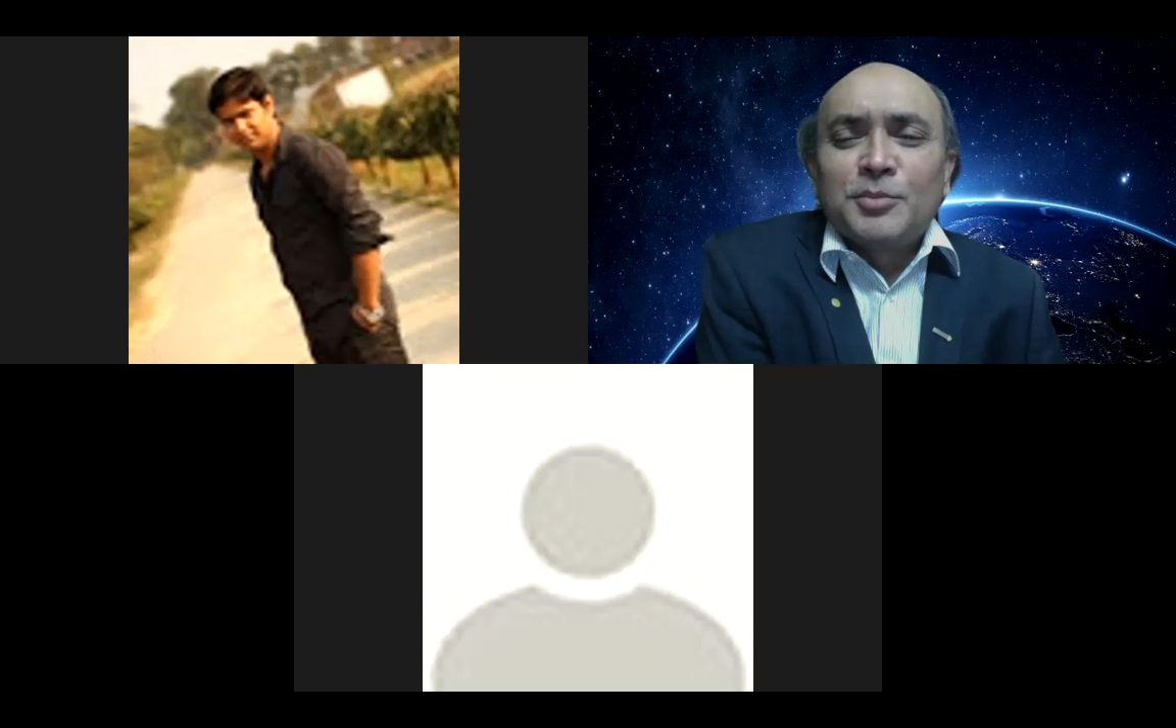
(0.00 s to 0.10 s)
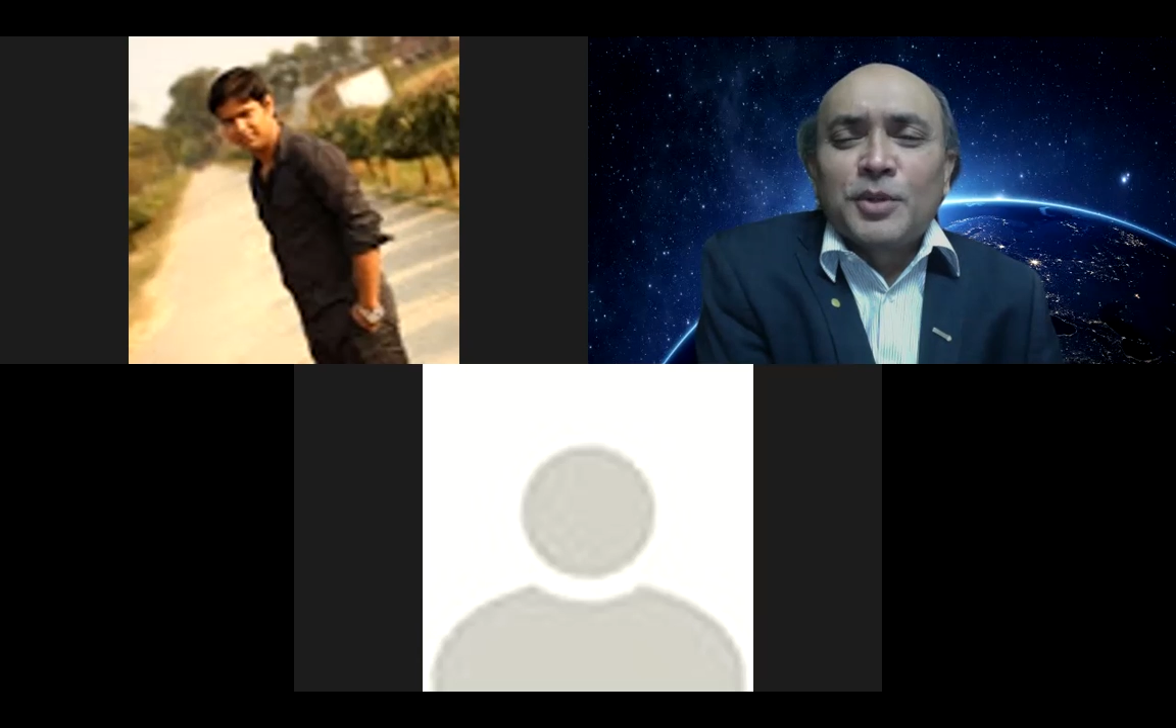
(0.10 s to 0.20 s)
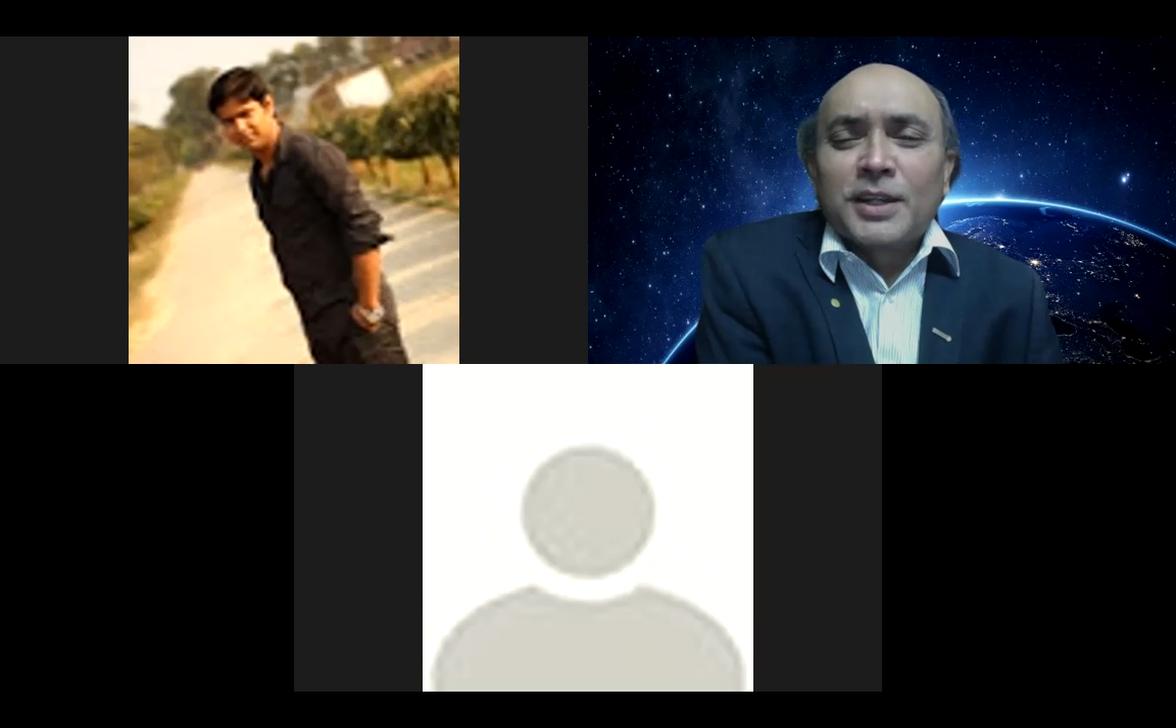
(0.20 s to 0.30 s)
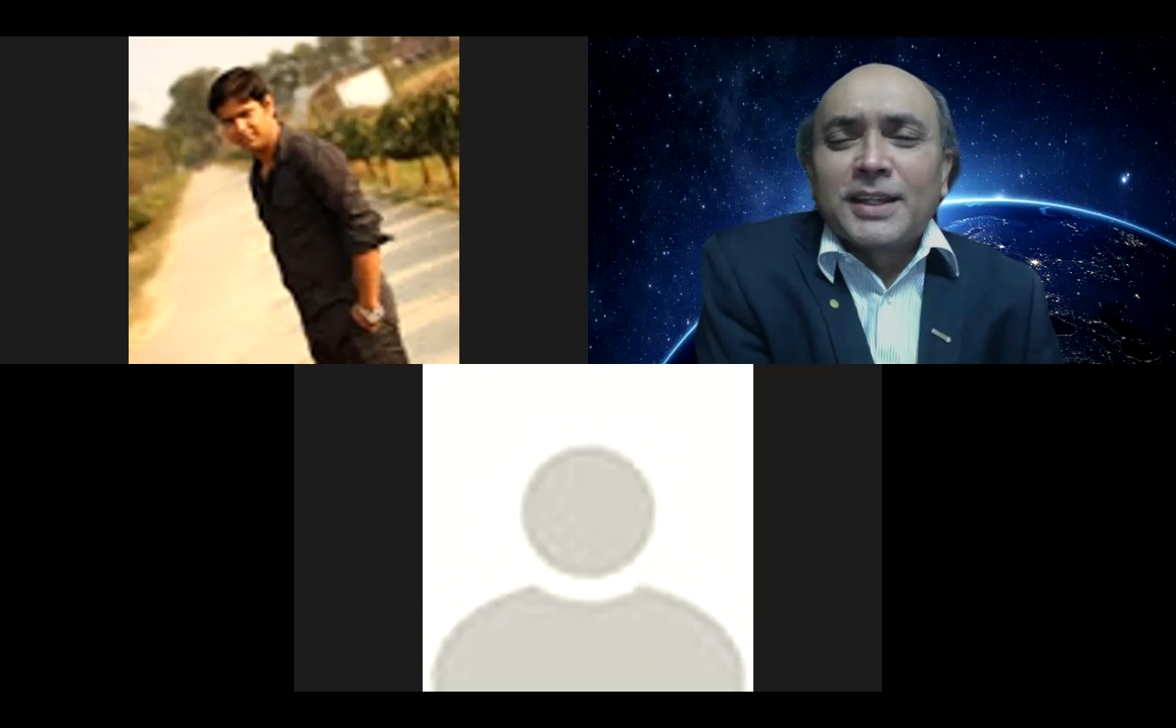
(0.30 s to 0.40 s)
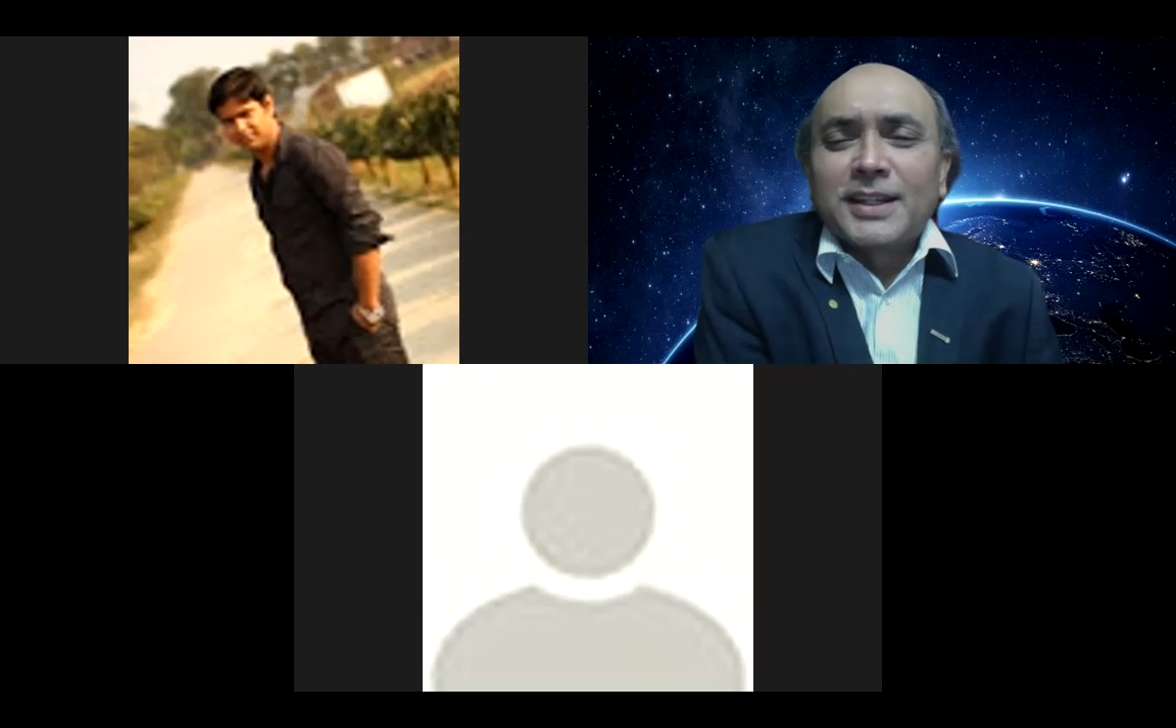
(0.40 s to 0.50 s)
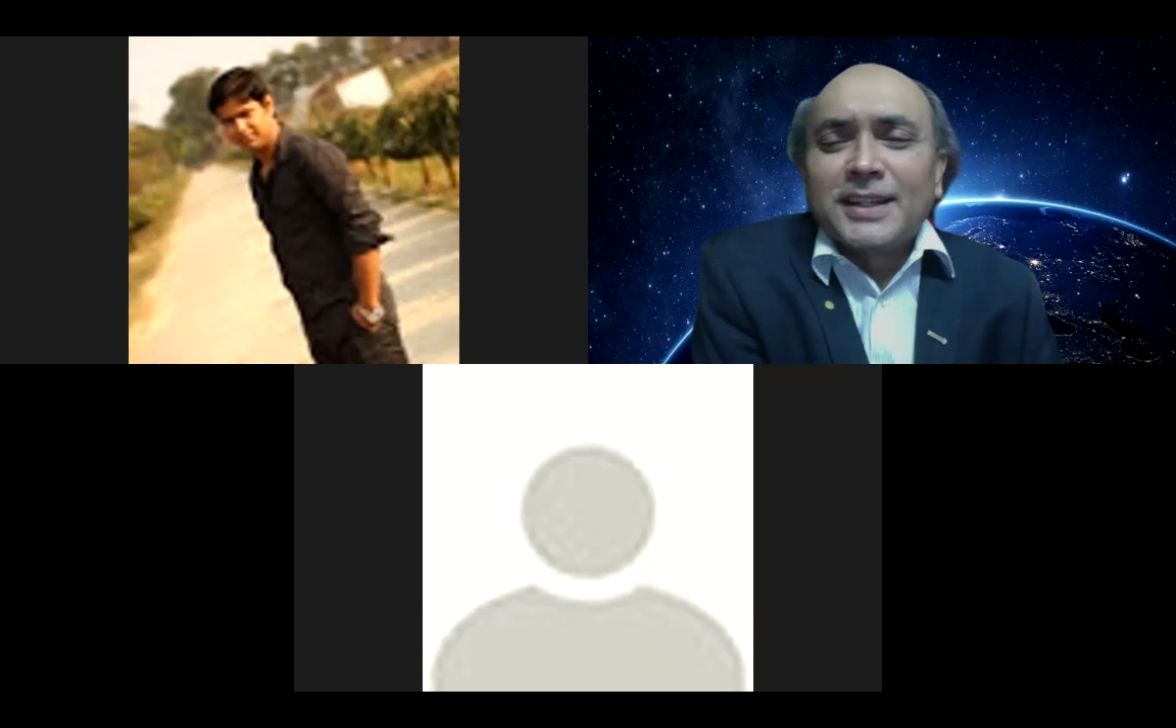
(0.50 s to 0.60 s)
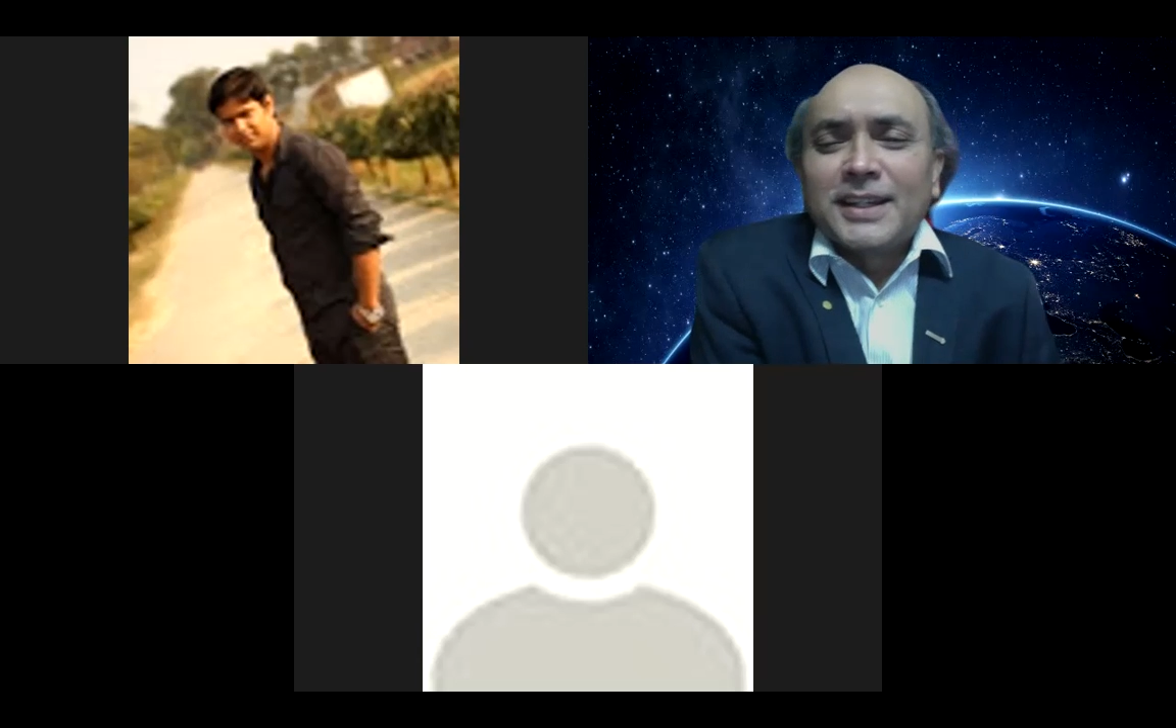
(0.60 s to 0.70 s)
murgi